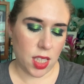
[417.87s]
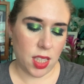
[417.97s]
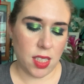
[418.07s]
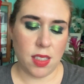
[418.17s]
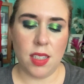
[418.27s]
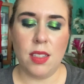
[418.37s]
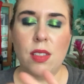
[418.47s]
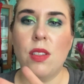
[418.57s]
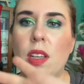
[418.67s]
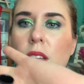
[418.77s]
This
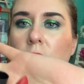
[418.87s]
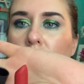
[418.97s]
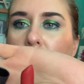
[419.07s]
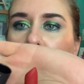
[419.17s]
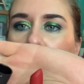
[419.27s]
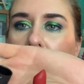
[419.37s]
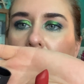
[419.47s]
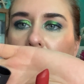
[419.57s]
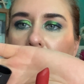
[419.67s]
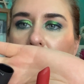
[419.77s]
is what
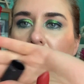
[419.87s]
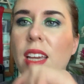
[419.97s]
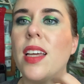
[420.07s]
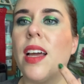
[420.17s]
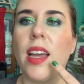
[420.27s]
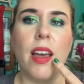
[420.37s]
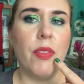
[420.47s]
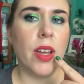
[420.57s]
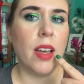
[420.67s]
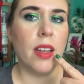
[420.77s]
it looks like. I have
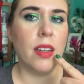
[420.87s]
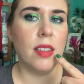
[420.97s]
it on